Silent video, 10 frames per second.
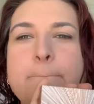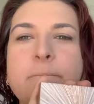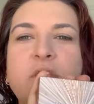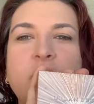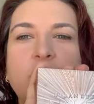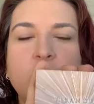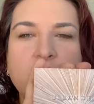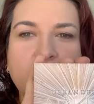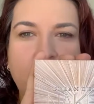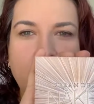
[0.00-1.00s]
Huge
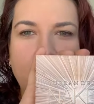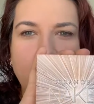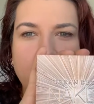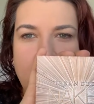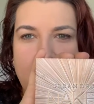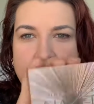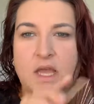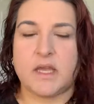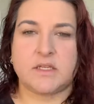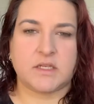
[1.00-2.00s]
fan of Urban Decay's
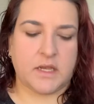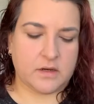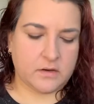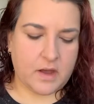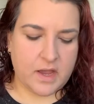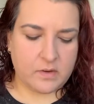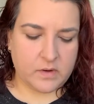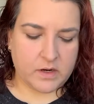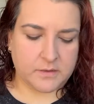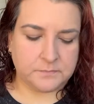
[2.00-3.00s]
eyeshadow,
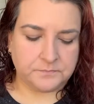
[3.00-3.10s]
eyewear.